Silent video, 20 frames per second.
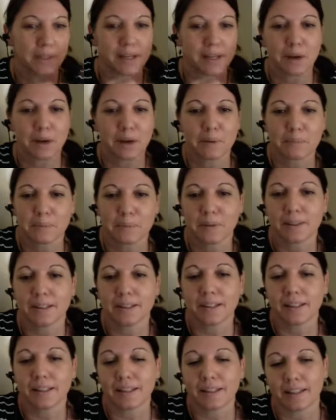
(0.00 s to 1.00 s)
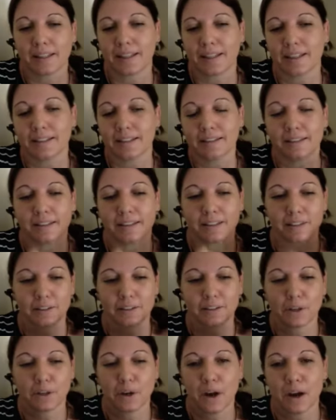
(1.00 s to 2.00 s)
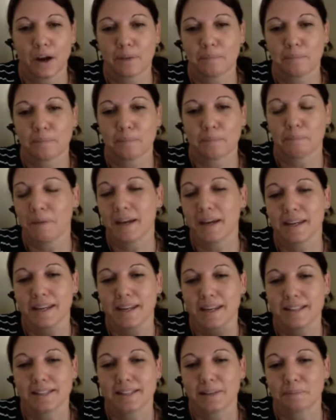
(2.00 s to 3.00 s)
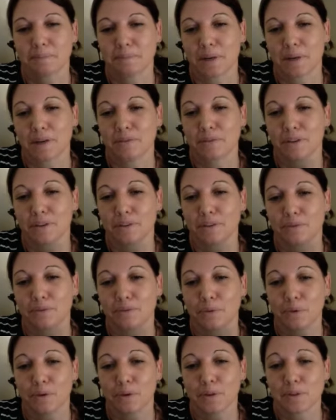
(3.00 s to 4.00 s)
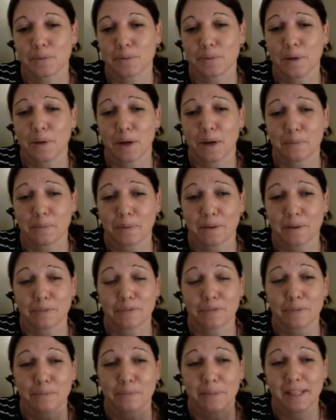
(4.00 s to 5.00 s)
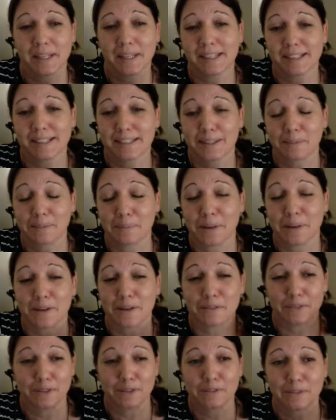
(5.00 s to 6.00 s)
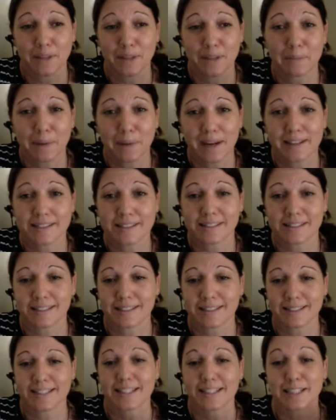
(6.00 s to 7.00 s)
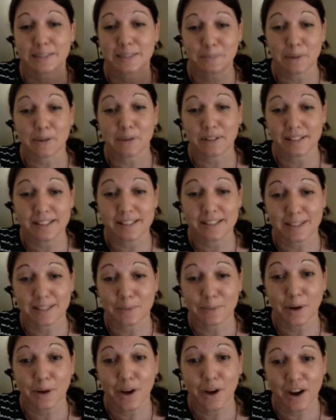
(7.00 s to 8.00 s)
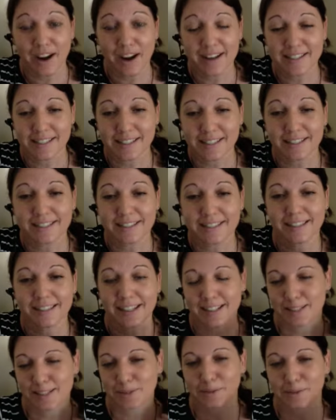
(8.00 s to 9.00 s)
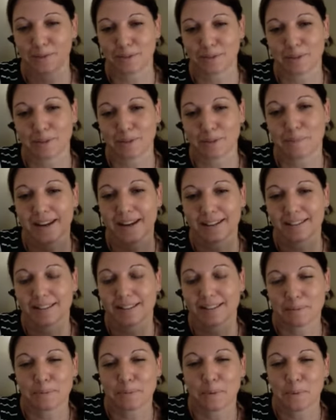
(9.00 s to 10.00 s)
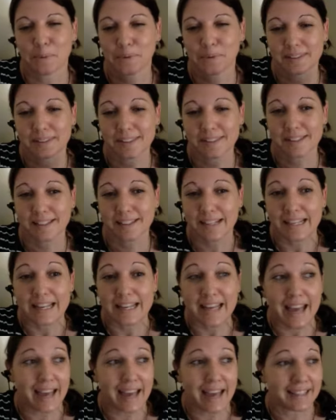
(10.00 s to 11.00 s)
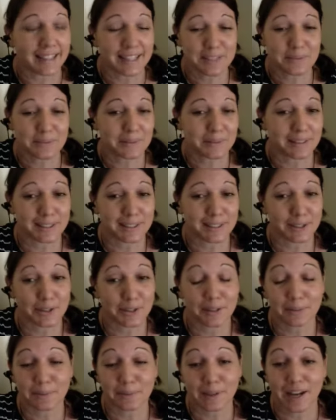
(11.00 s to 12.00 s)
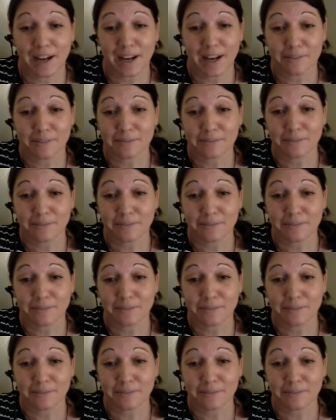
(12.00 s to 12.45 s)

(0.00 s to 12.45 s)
up, then, I may get some benefit for it as well. But for me, the benefit of them actually just experiencing what I did is sort of the main importance. Mm-hmm. And that's really the only one I have